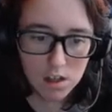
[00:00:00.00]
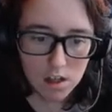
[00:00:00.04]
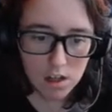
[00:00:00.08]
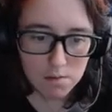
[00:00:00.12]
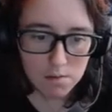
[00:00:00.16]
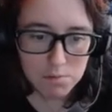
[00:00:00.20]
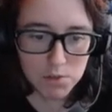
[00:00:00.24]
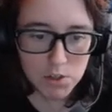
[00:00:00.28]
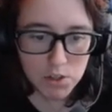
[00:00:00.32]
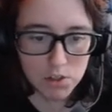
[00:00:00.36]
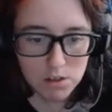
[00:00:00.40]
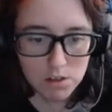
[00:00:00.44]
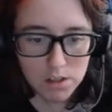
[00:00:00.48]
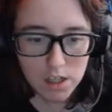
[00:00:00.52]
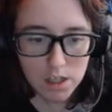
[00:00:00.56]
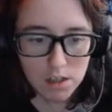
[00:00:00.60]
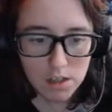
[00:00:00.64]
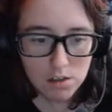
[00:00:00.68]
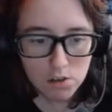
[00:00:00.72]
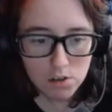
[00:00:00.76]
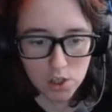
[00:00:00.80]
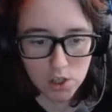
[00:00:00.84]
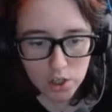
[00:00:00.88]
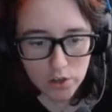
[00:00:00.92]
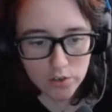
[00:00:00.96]
Uh, Mr.
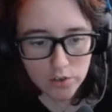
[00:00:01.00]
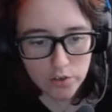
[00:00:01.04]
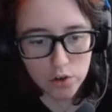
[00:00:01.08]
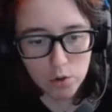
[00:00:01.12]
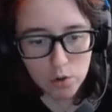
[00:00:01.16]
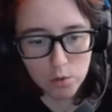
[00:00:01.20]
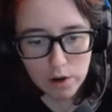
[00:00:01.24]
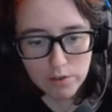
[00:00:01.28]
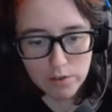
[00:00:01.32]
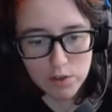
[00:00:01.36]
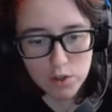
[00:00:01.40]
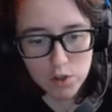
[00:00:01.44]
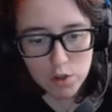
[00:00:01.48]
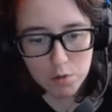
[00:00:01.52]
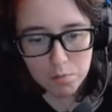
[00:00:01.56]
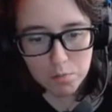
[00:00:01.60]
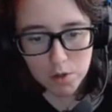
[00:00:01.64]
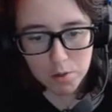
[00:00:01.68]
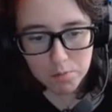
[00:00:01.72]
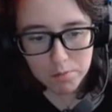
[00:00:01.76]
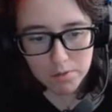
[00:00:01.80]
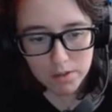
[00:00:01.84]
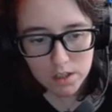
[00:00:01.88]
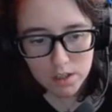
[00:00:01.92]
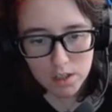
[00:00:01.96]
Layton, thank you for arriving so
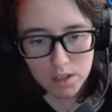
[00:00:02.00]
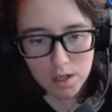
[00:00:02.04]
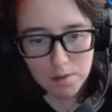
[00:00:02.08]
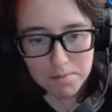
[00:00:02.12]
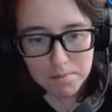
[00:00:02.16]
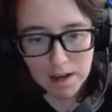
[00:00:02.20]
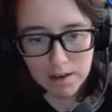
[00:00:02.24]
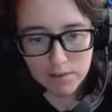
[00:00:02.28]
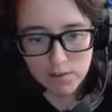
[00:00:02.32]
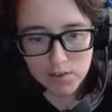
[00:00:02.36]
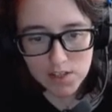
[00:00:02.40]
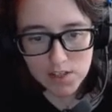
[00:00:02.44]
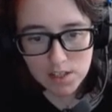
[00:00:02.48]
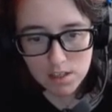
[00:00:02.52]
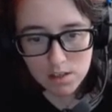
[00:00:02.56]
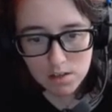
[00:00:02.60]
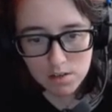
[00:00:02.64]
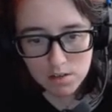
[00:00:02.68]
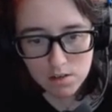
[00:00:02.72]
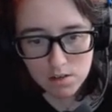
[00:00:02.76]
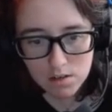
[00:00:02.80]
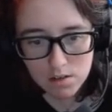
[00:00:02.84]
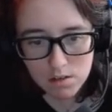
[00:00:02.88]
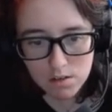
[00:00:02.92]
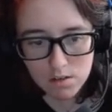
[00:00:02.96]
promptly. Come, have a
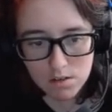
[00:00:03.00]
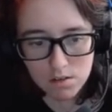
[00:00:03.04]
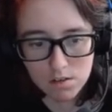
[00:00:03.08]
seat.